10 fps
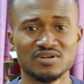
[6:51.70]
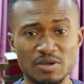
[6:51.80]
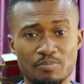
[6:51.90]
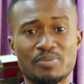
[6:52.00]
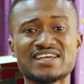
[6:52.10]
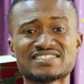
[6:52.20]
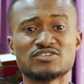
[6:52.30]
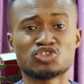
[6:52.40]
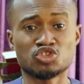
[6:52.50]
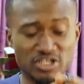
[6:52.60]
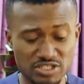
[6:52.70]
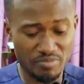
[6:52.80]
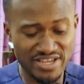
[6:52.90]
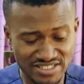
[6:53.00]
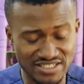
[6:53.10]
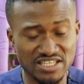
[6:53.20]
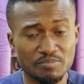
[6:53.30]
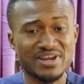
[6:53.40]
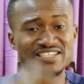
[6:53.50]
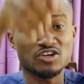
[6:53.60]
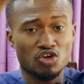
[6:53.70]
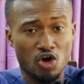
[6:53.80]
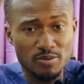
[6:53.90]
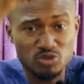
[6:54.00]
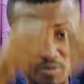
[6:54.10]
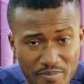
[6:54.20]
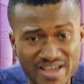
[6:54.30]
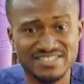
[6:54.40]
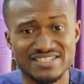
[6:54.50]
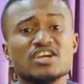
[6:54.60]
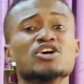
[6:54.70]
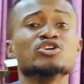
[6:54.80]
The blessing shows mercy. The blessing comes with mercy